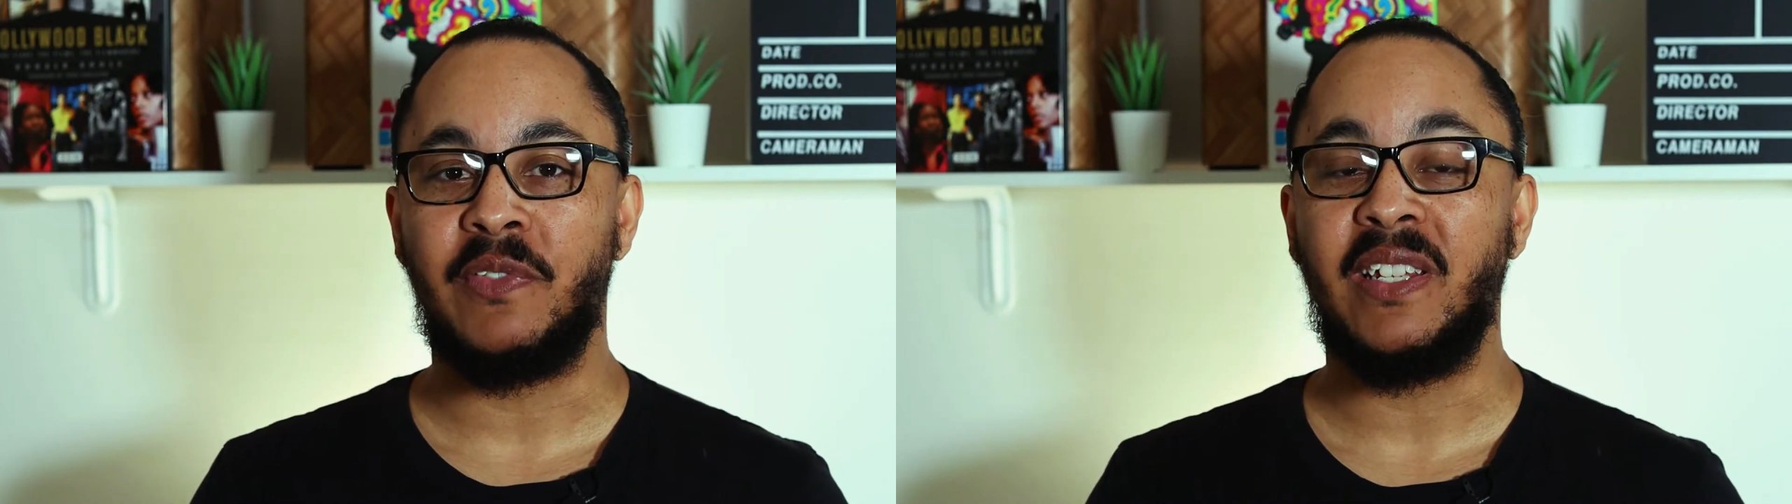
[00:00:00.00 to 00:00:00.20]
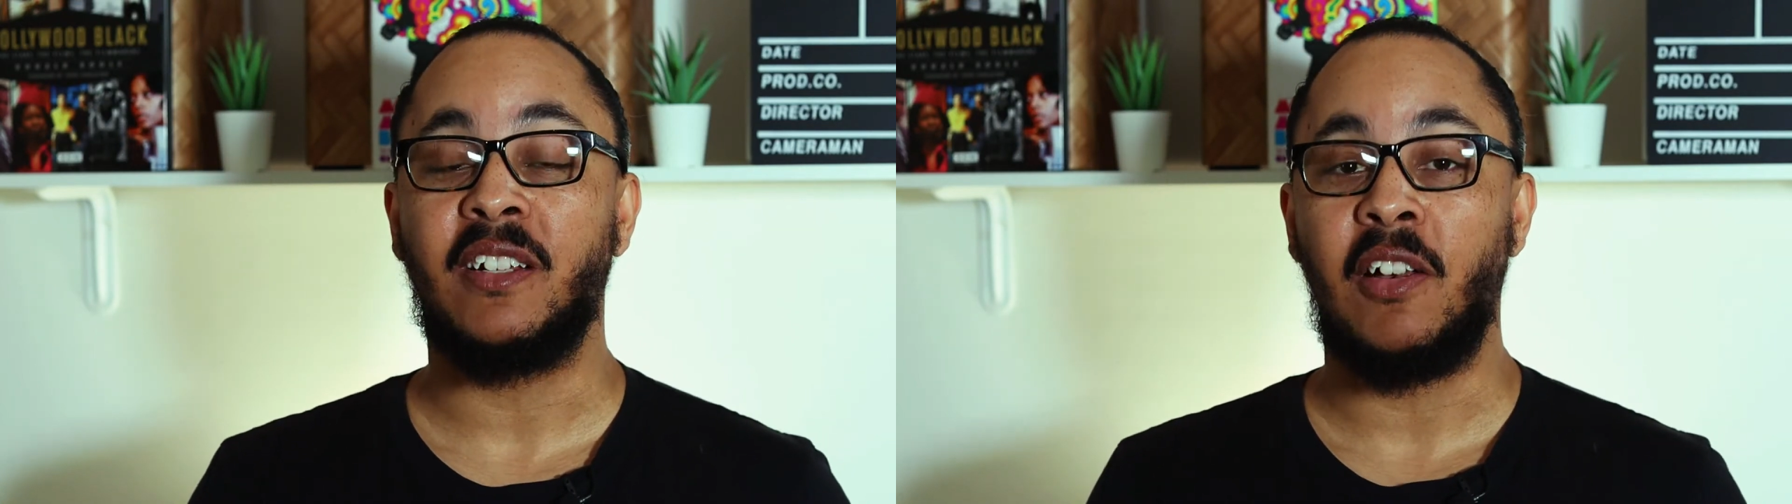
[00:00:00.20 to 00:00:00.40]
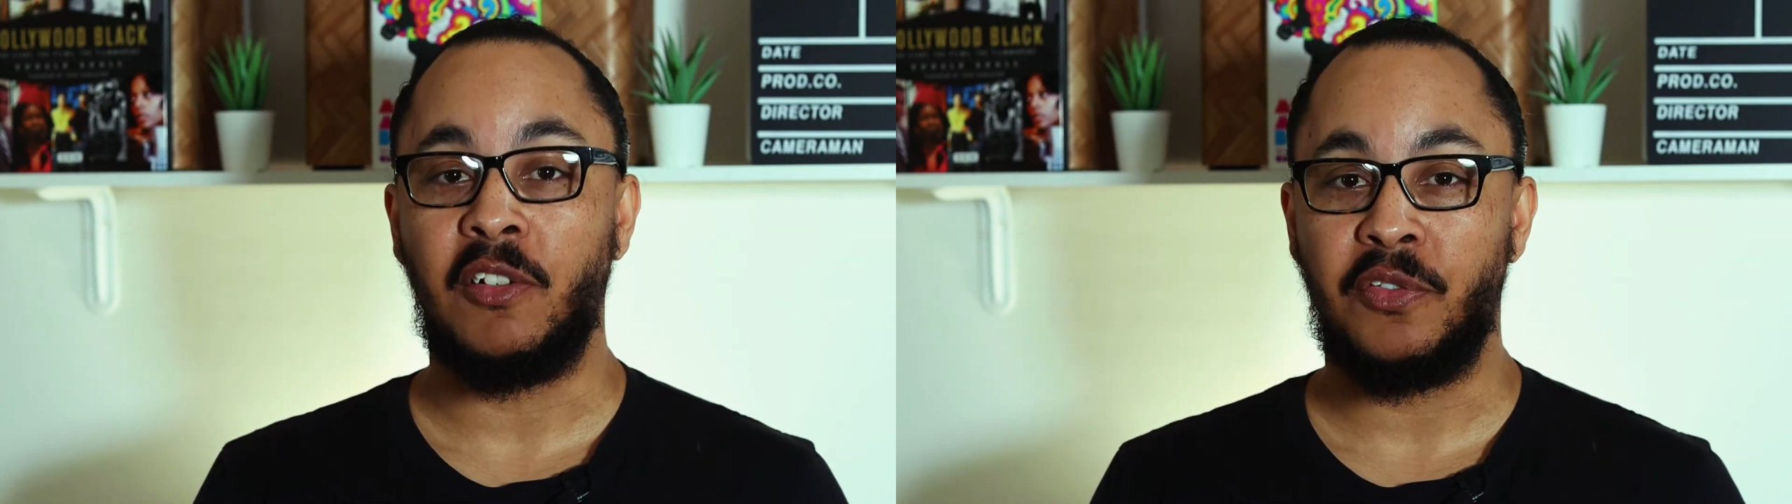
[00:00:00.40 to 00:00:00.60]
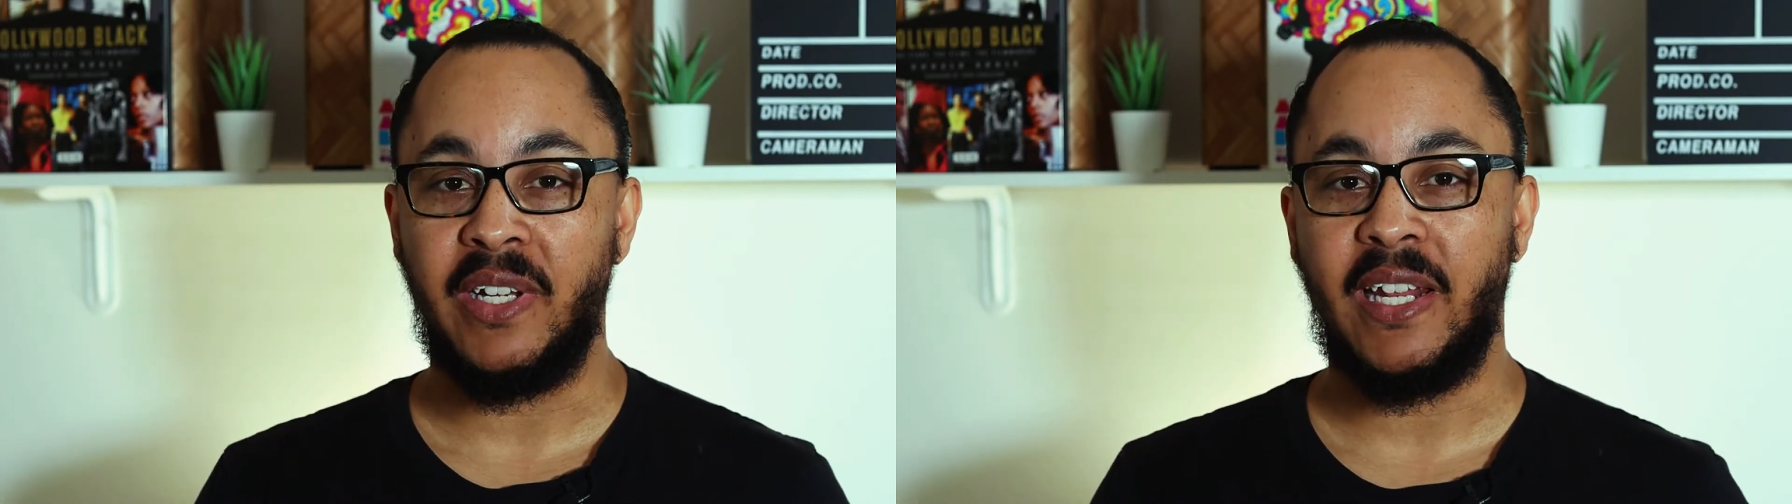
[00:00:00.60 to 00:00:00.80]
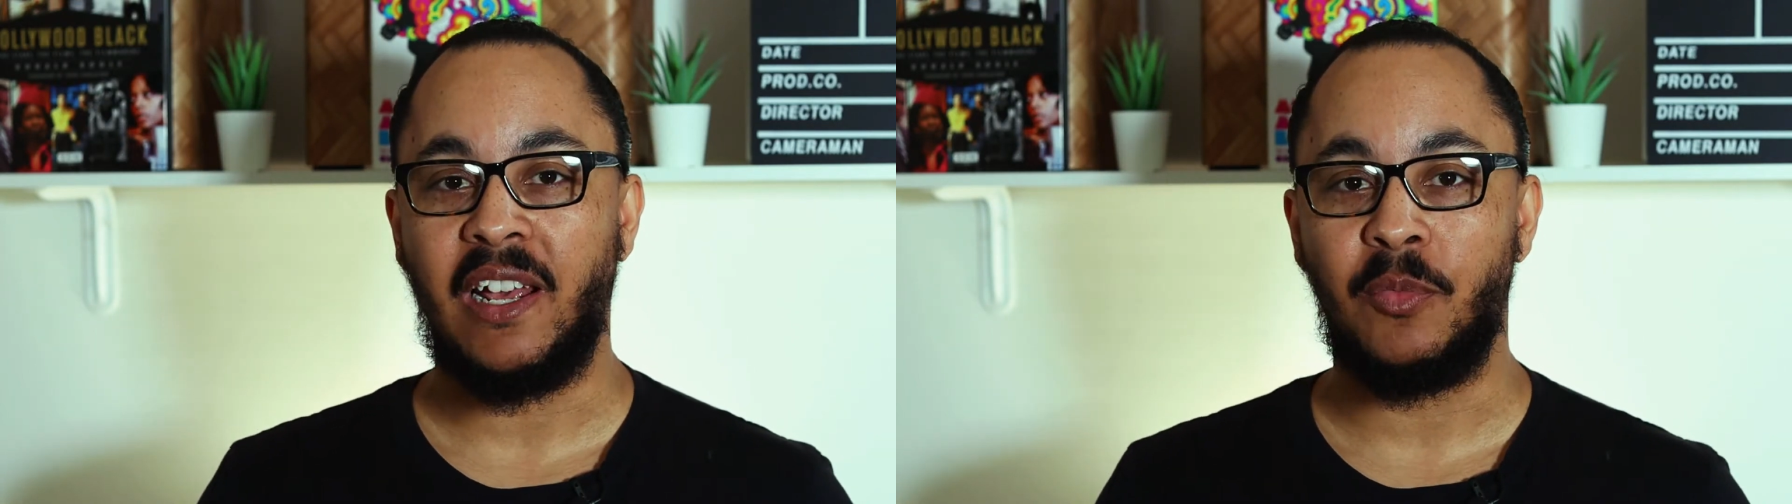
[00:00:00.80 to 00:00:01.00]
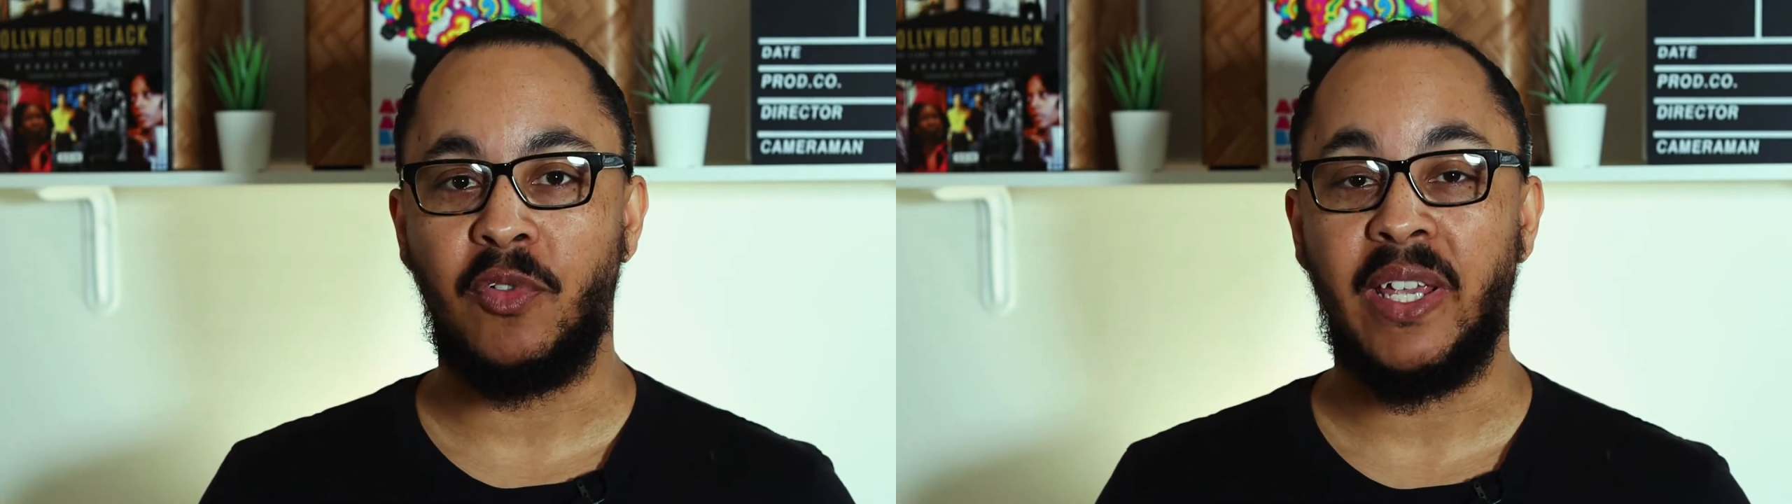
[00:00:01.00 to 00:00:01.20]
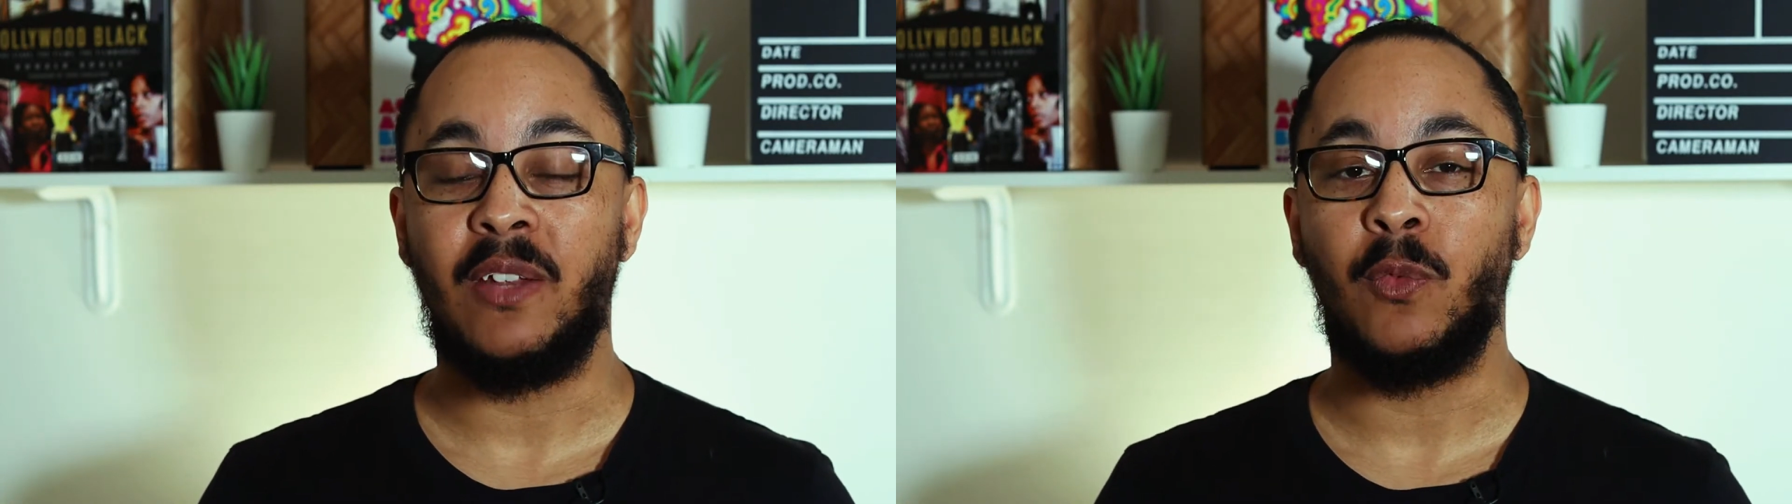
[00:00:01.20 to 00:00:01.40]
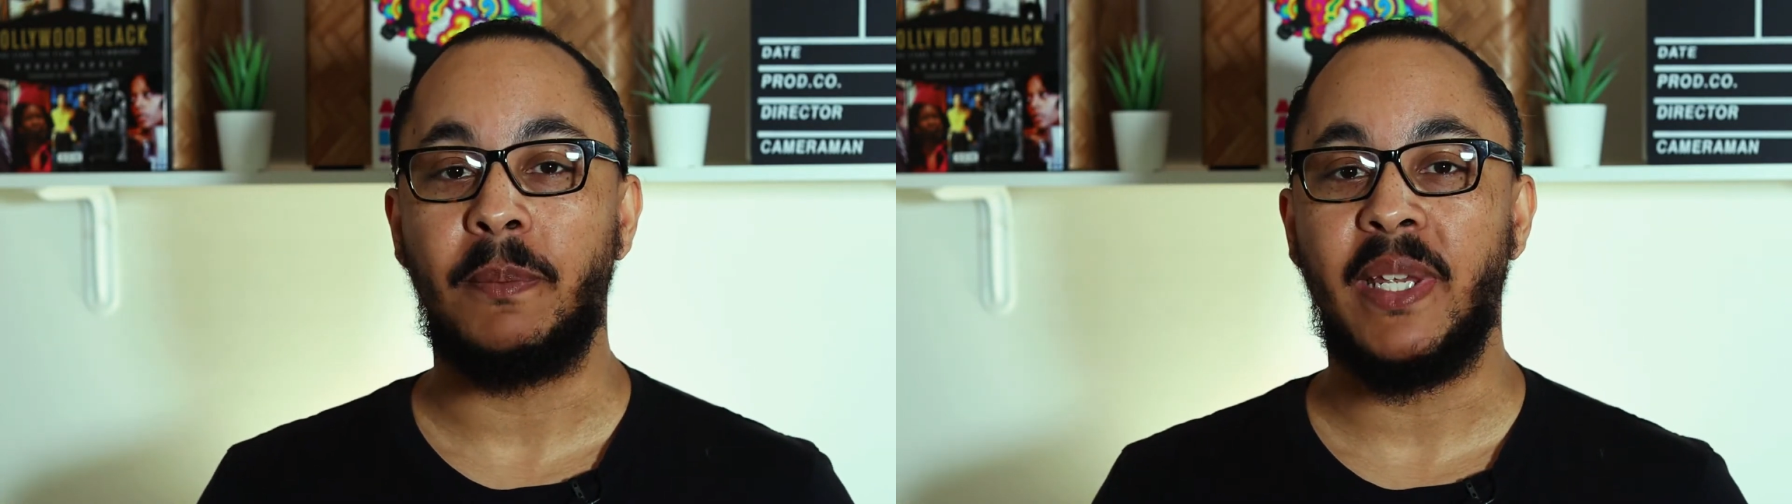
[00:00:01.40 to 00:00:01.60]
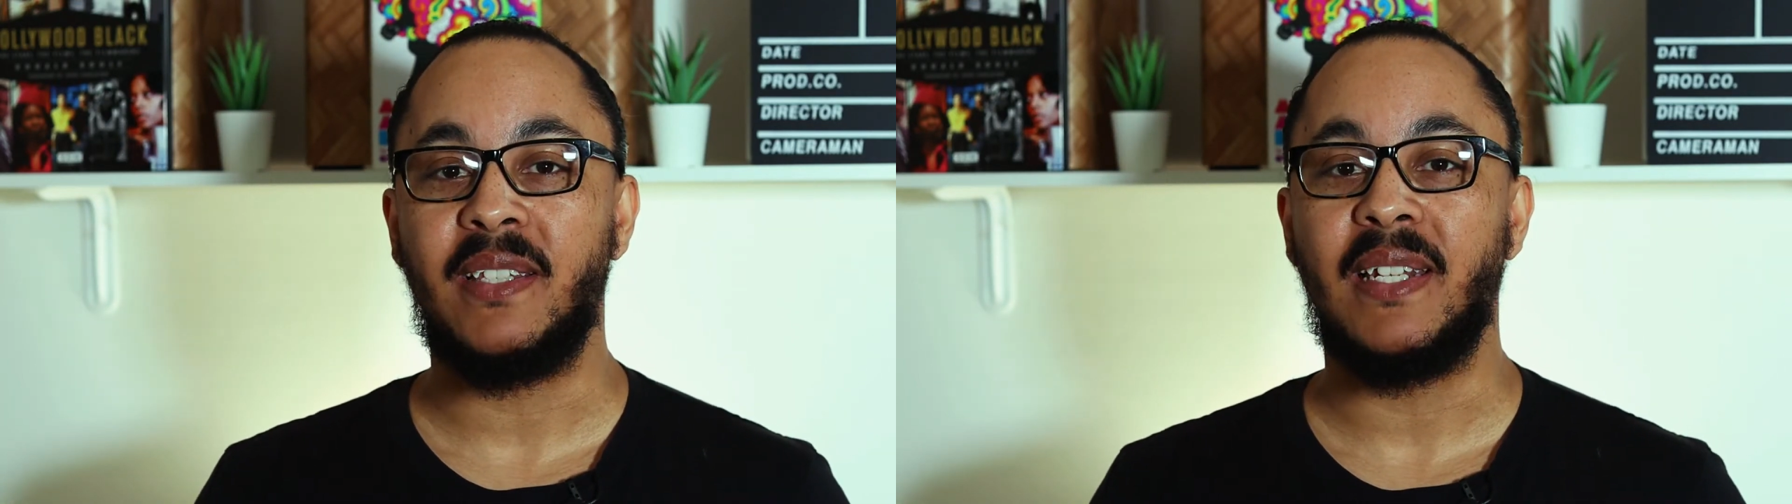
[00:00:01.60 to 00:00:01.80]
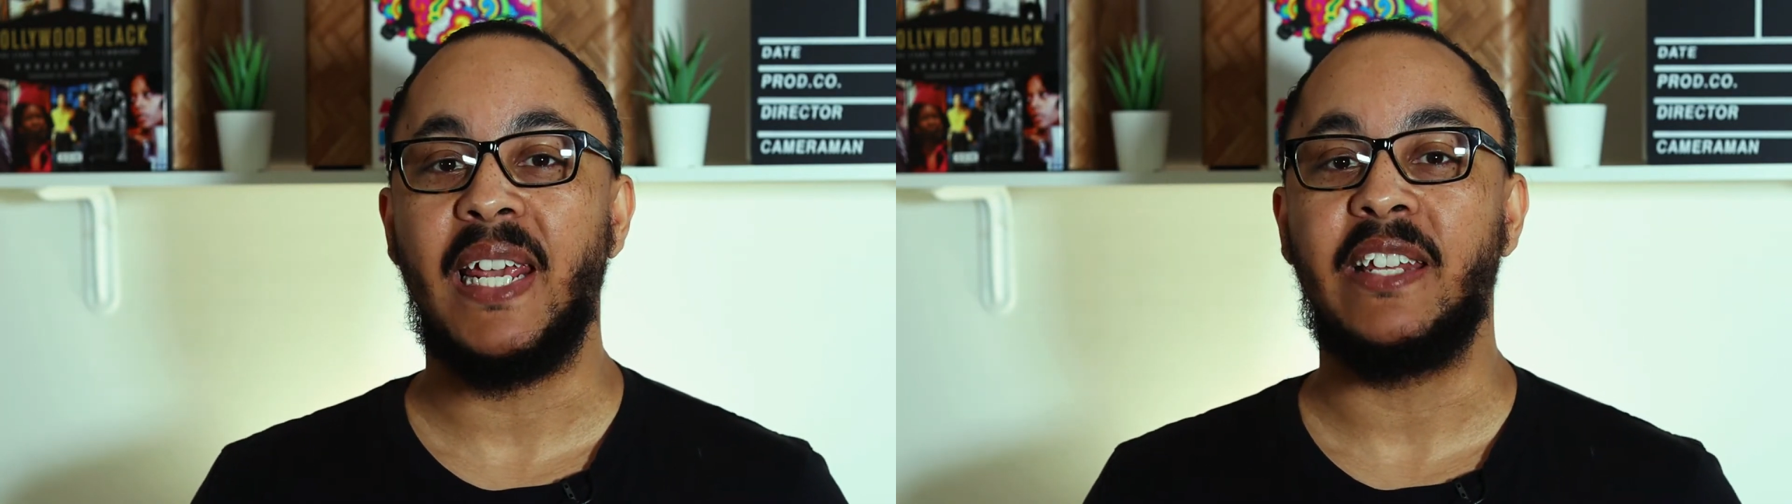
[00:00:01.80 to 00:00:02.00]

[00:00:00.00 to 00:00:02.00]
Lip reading: movie Concrete Cowboy and what makes it